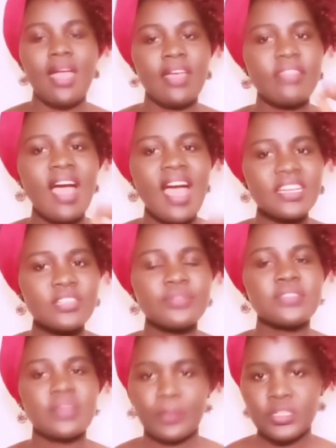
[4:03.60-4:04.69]
The act of
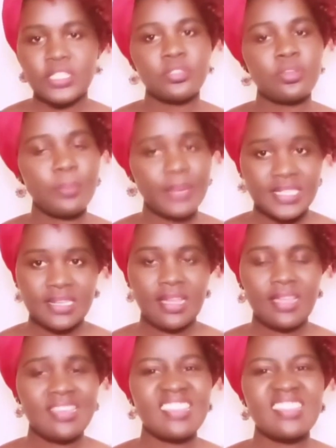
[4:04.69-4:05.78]
supporting your partner
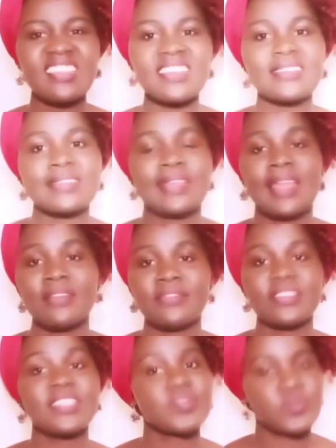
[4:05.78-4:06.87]
in the things they love
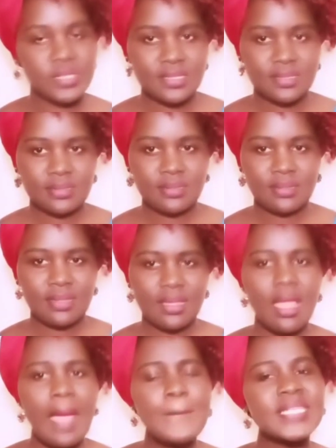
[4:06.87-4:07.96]
is sweet,
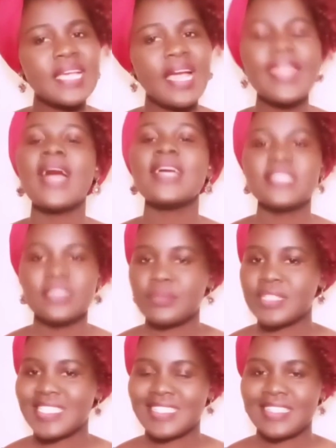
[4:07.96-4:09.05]
but an
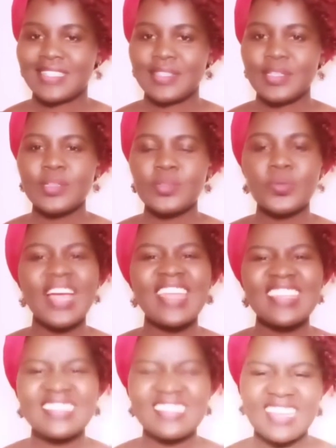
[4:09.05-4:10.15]
attempt to
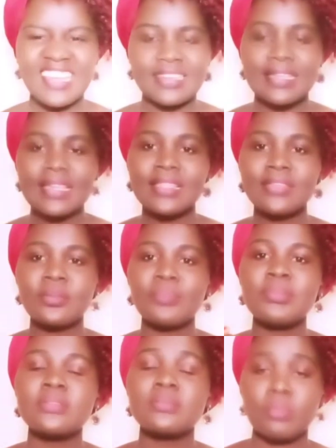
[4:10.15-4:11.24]
understand a little
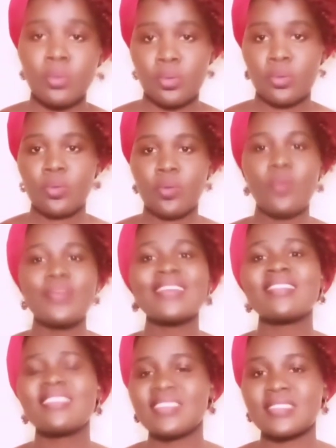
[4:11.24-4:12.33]
bit more on the
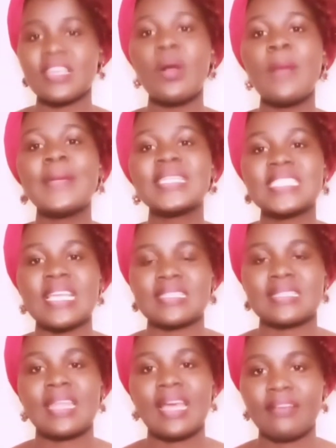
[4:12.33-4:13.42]
things our partners
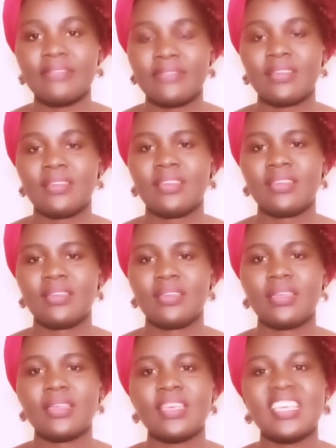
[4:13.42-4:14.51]
love
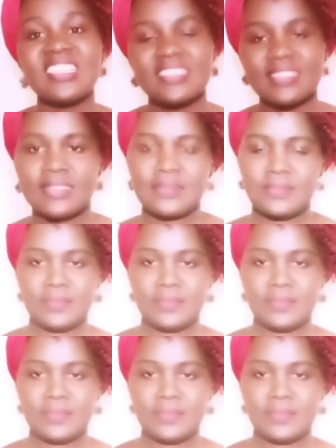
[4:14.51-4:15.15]
is key.